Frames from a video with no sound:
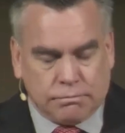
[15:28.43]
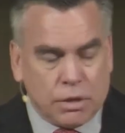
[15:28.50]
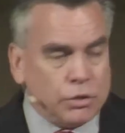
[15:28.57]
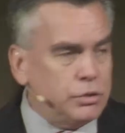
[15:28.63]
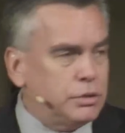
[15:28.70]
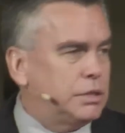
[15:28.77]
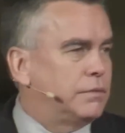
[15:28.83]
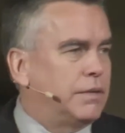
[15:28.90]

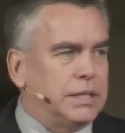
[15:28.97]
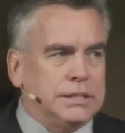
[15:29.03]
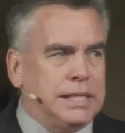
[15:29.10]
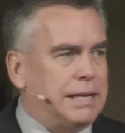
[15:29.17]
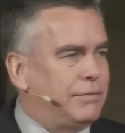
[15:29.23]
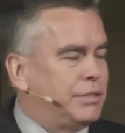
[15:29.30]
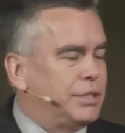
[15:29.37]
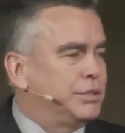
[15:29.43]
Most of us
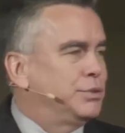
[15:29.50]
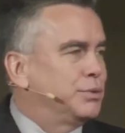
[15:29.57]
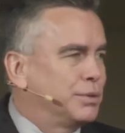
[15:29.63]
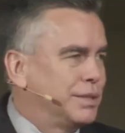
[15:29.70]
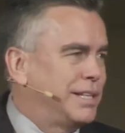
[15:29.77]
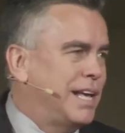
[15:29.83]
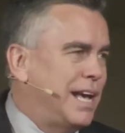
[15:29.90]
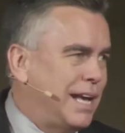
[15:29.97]
haven't
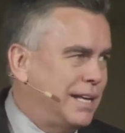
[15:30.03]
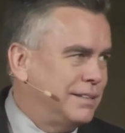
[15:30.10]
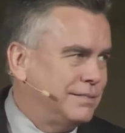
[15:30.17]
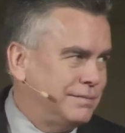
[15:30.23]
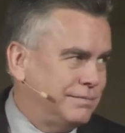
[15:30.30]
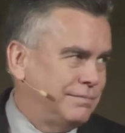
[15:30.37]
endured that.